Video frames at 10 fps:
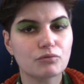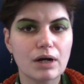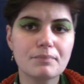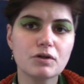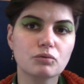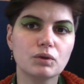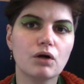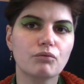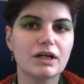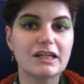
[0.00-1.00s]
rapiers were
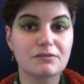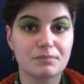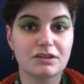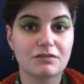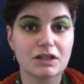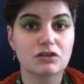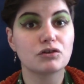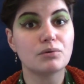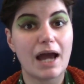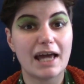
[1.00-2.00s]
not really specific
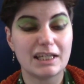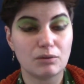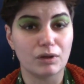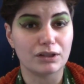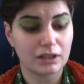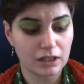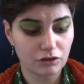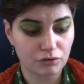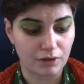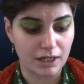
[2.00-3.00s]
to any one
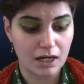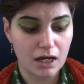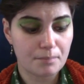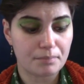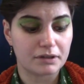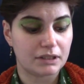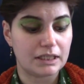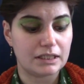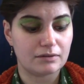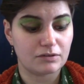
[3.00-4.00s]
country, but
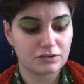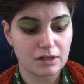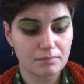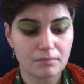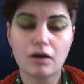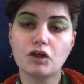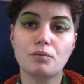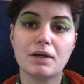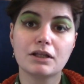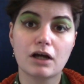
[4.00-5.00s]
in some
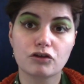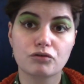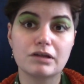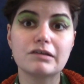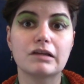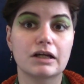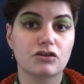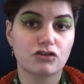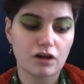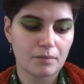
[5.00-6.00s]
European countries
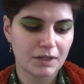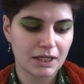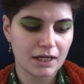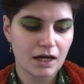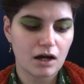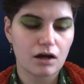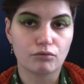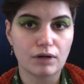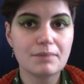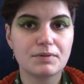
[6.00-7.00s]
like Germany,
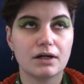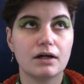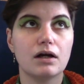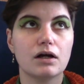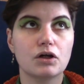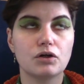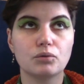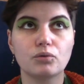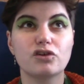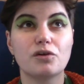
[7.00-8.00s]
rapier could
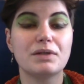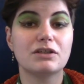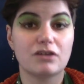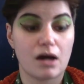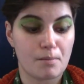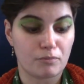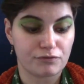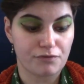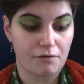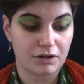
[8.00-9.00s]
also be a term
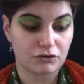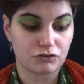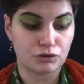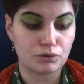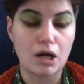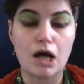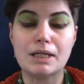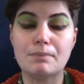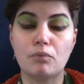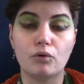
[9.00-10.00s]
referring to an
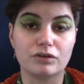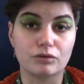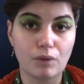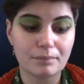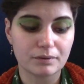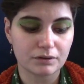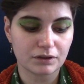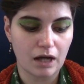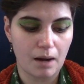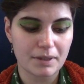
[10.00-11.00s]
imported
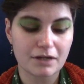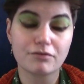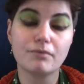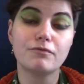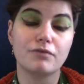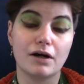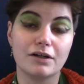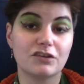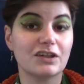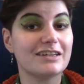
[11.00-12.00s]
weapon coming from
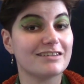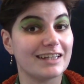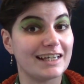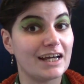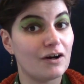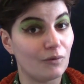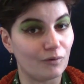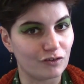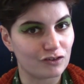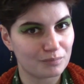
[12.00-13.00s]
France, Italy,
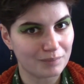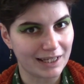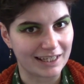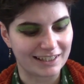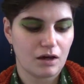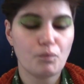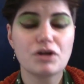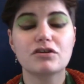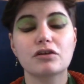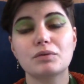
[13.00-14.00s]
or Spain,
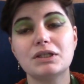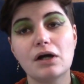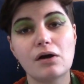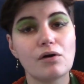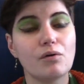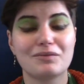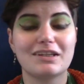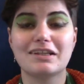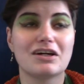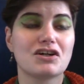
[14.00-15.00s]
which, as we know, was
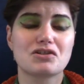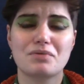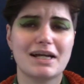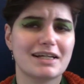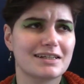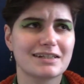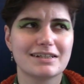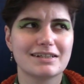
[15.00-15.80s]
in the Shrek